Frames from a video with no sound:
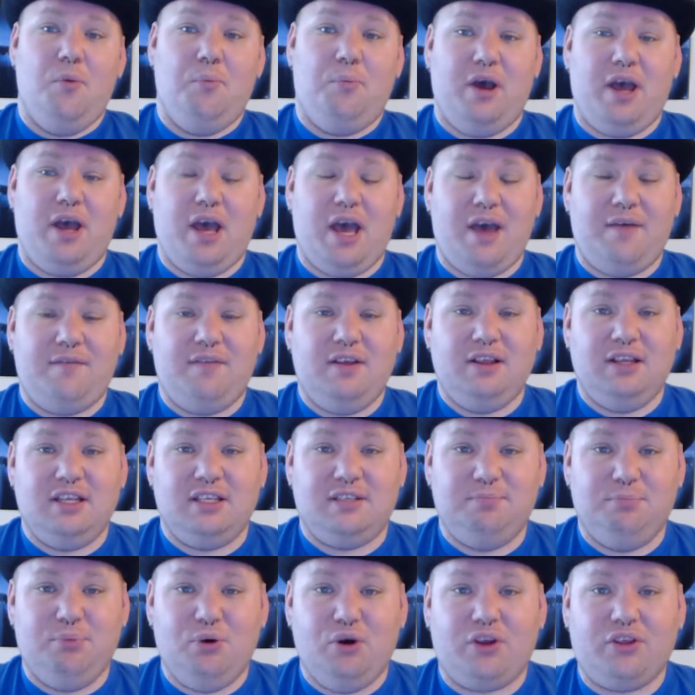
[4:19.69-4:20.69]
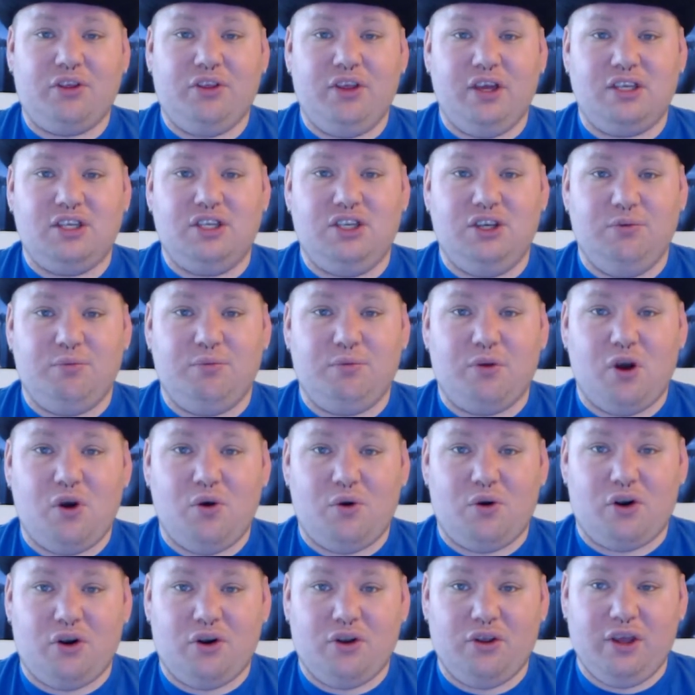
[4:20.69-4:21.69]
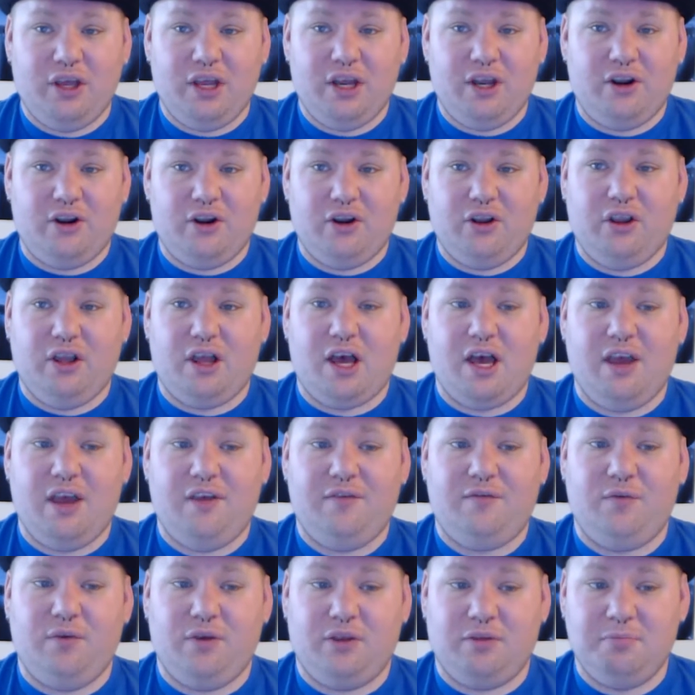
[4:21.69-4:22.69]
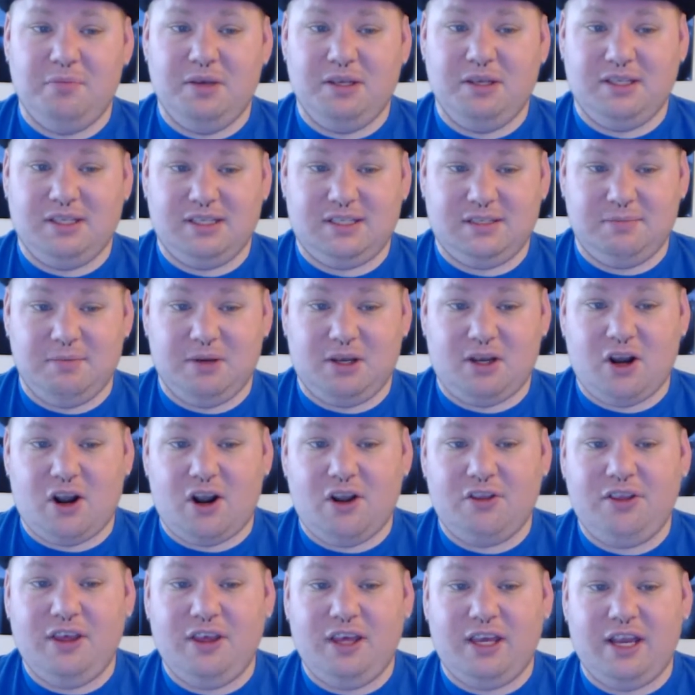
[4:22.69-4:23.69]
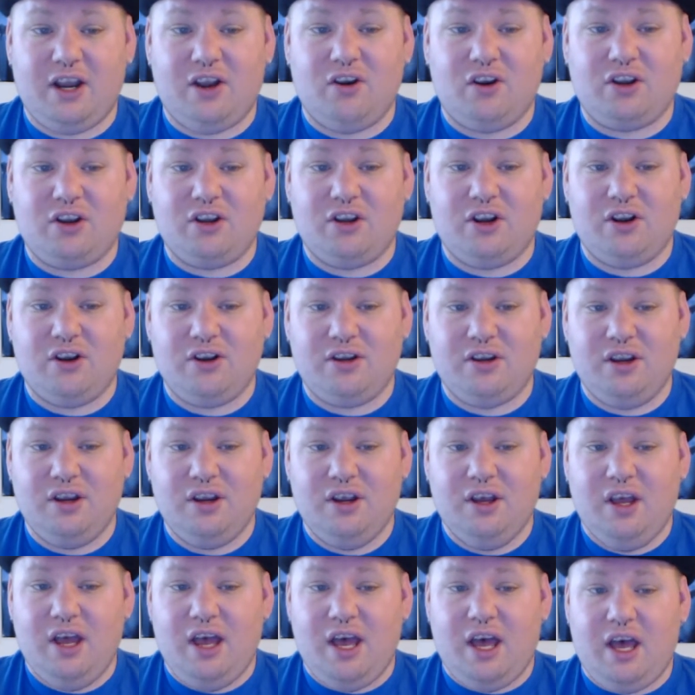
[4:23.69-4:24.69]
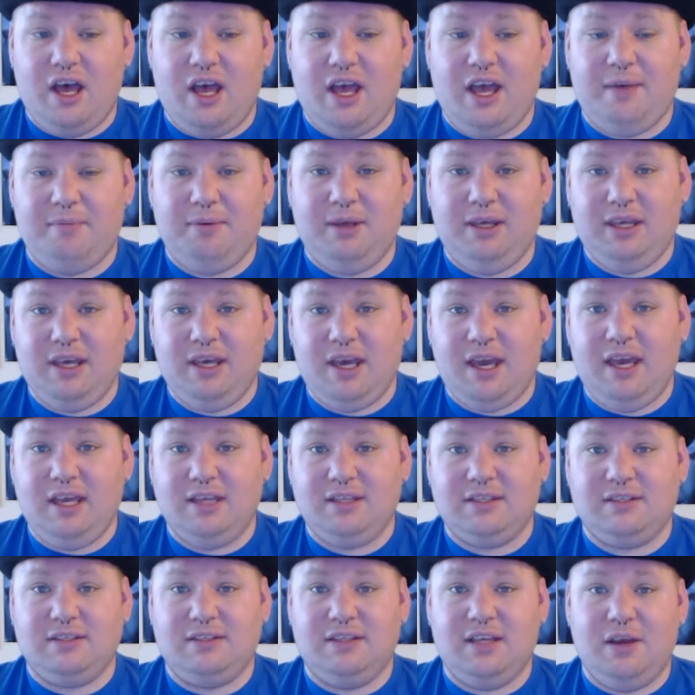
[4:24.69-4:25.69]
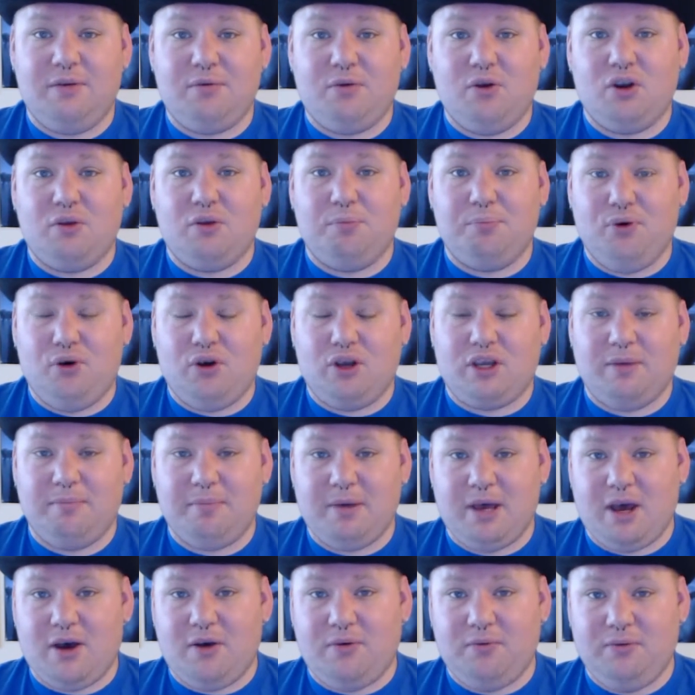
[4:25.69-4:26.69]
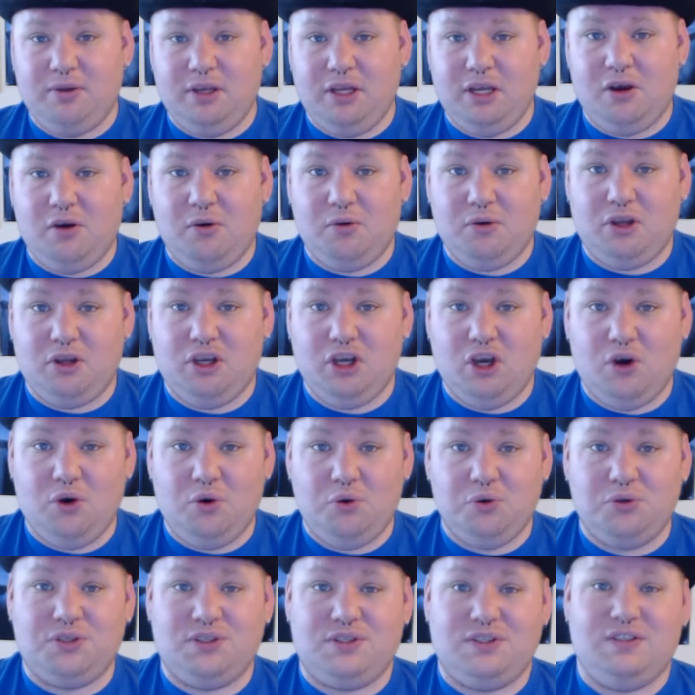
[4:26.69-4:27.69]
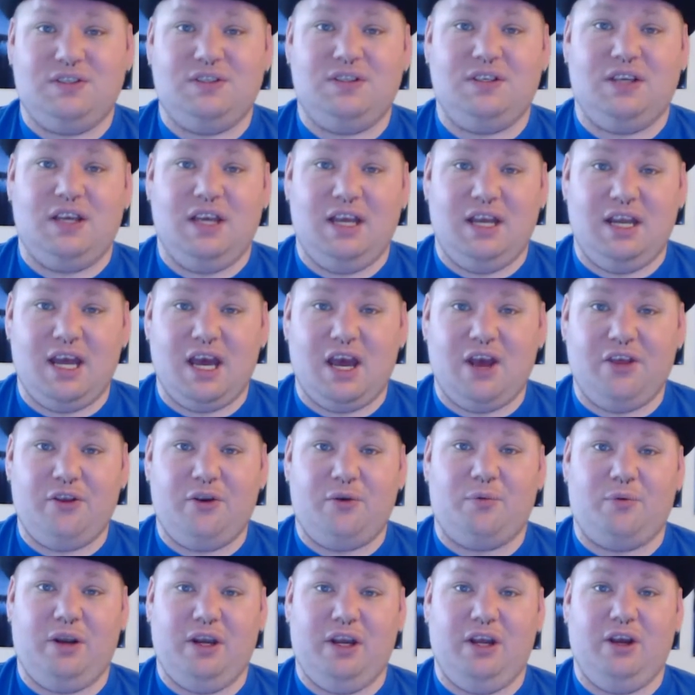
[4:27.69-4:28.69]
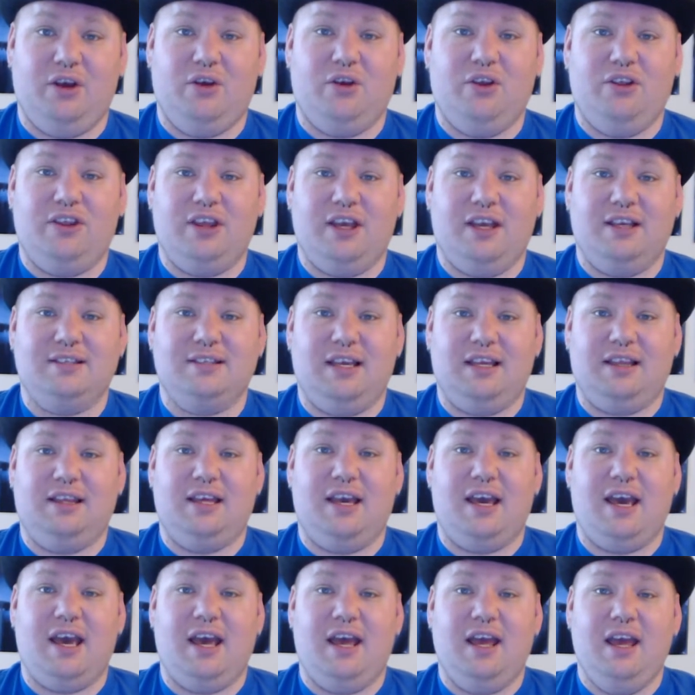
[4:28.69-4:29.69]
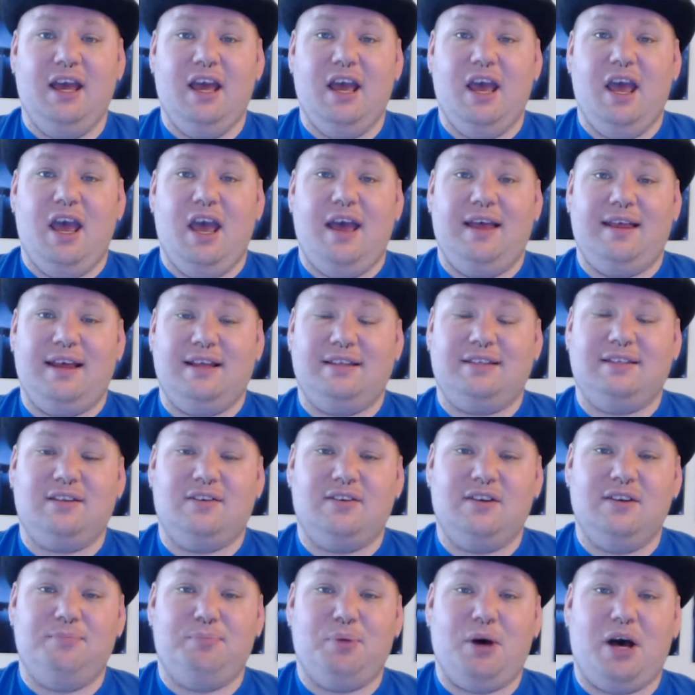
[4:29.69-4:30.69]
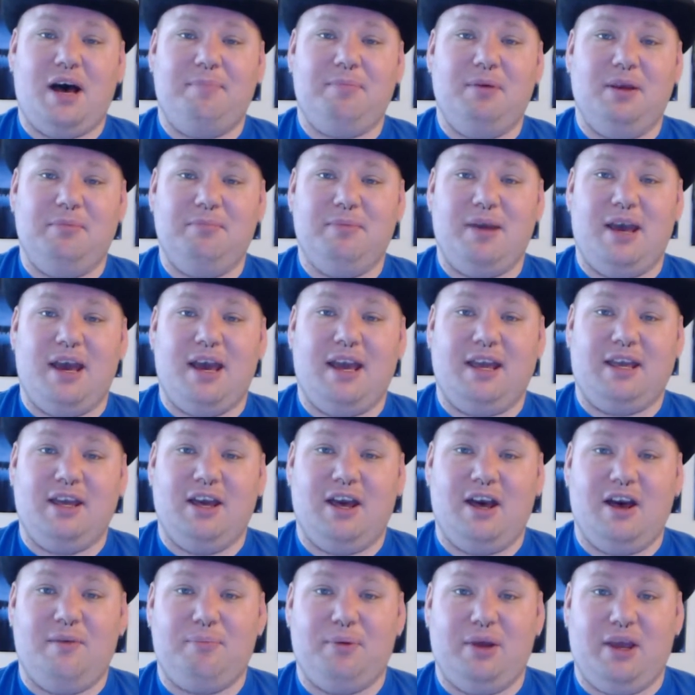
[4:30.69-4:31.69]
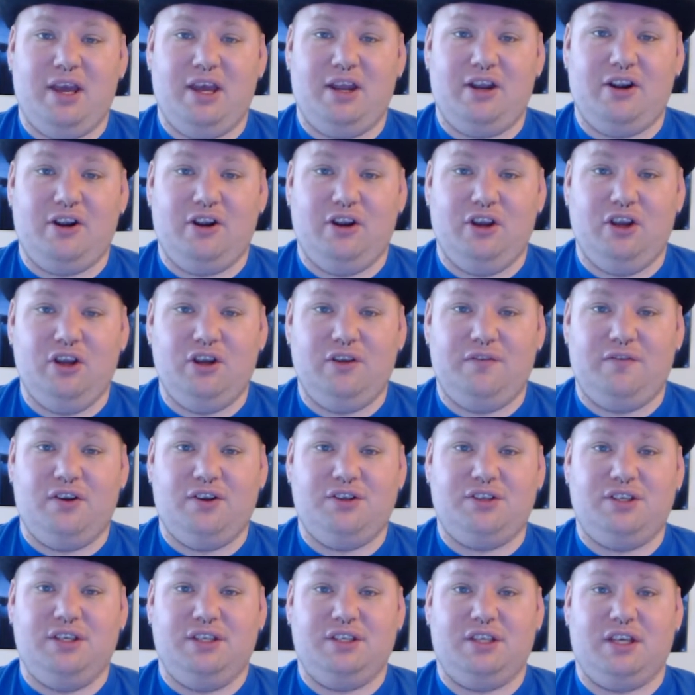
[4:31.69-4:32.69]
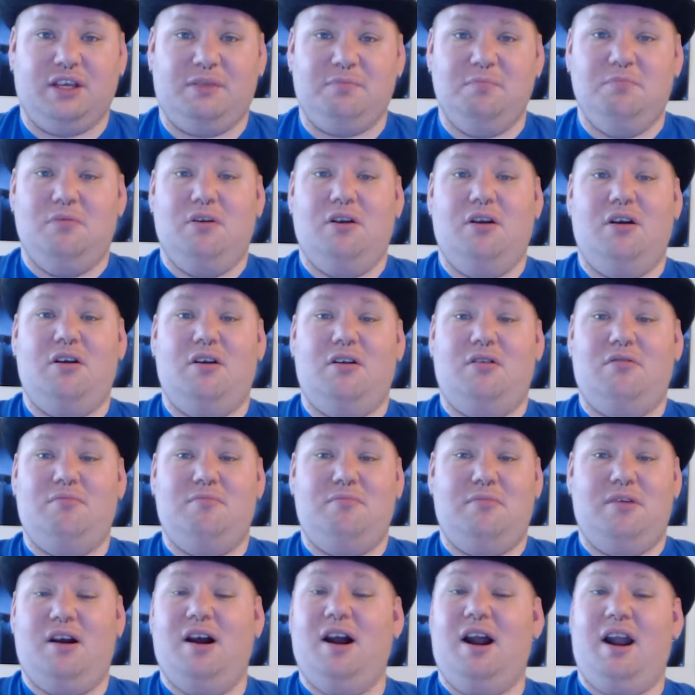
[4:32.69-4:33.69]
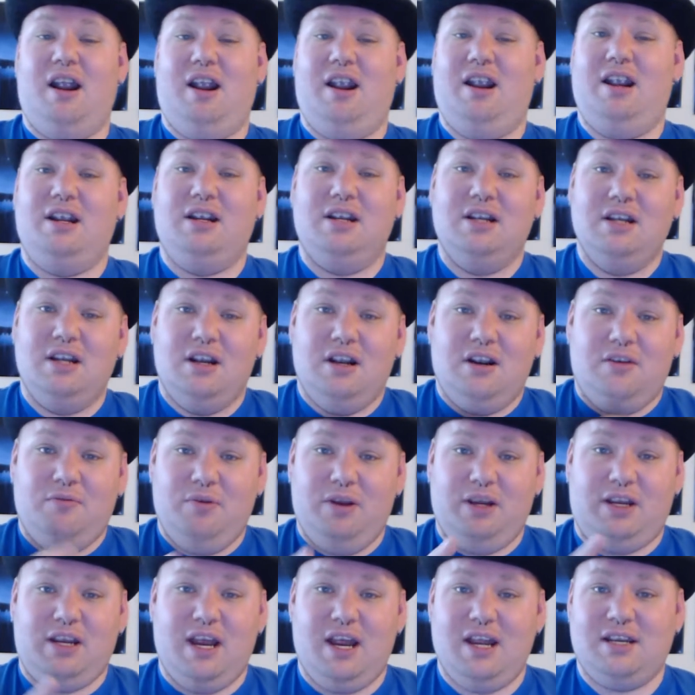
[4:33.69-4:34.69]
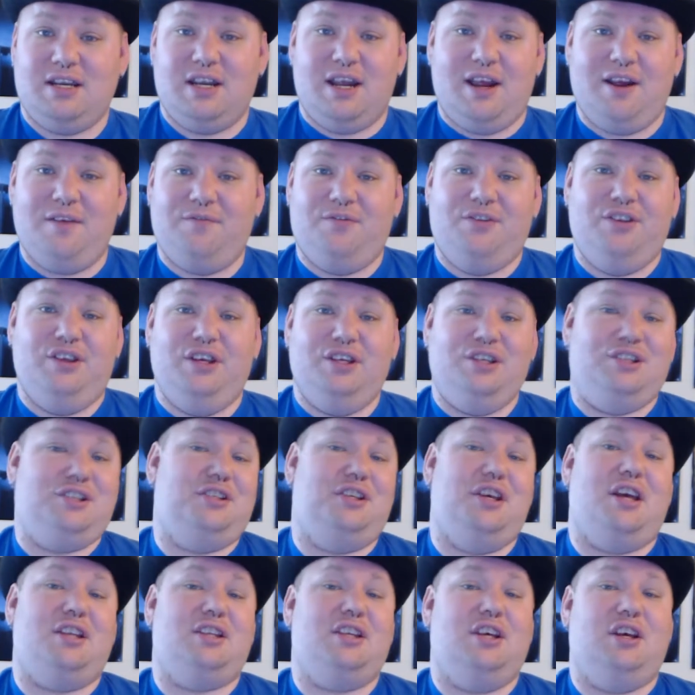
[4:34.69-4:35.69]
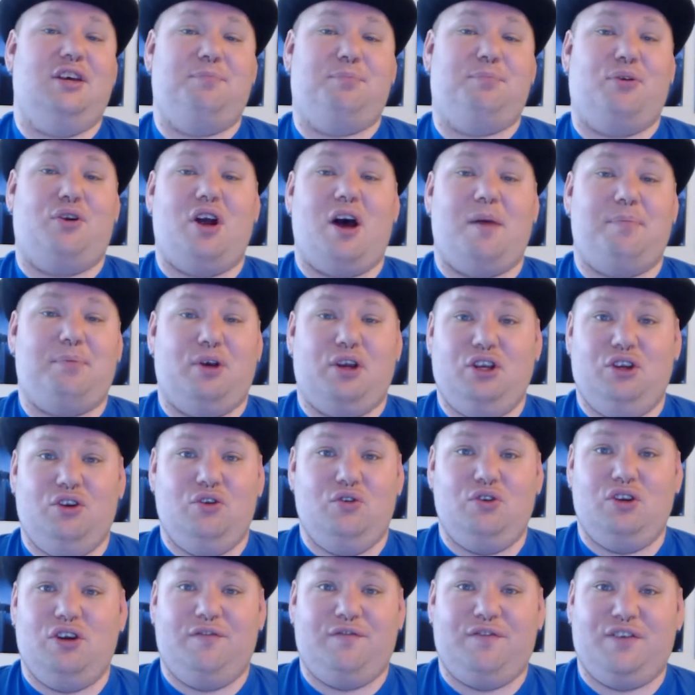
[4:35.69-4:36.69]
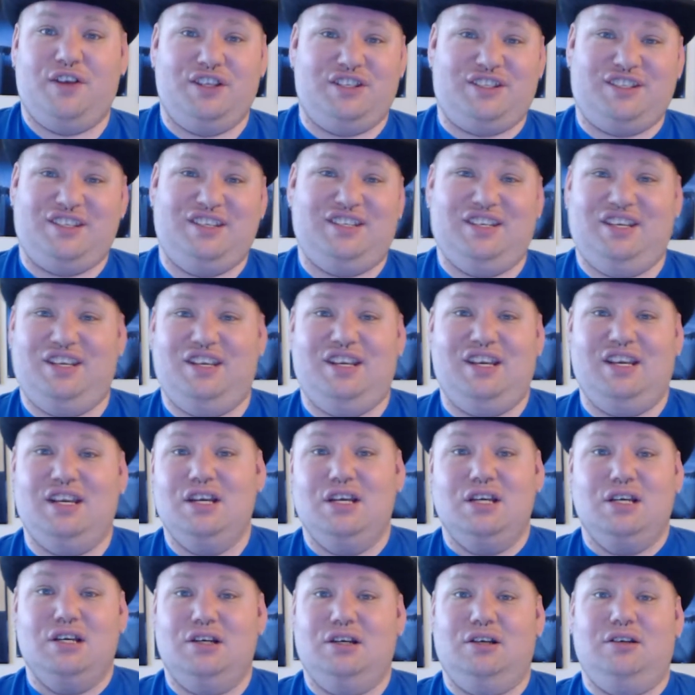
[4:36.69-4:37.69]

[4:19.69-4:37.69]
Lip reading: But having this book that she wrote early in her life with Melissa McCarthy character, Abby Yates, they wrote a book about, ghosts and how they're real and things like that. And that started popping back up, and her university's like, "Oh my, we can't have this at a proper university."